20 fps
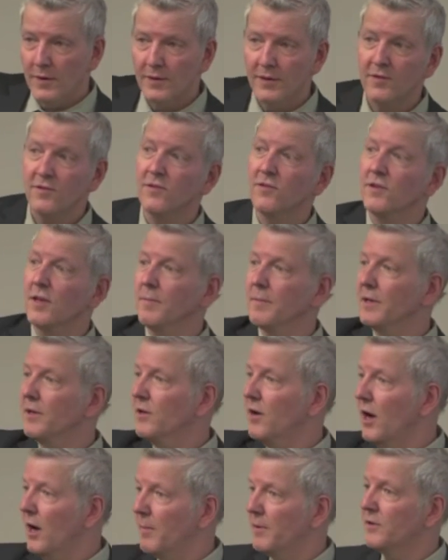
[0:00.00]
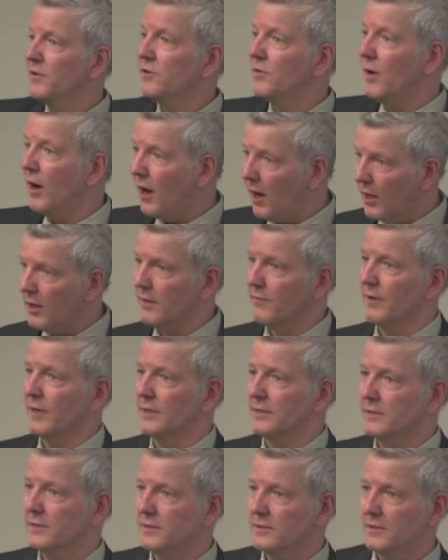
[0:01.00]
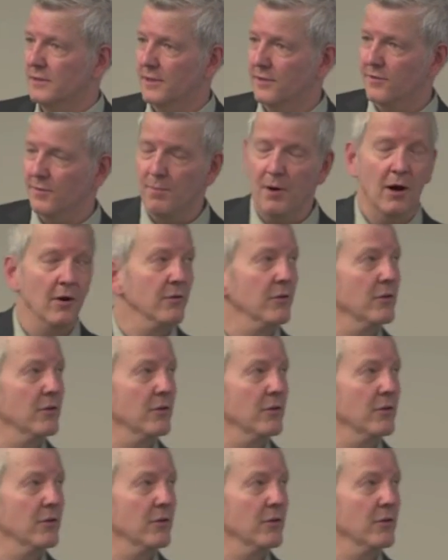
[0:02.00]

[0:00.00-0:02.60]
this is something common to all of us. It's a part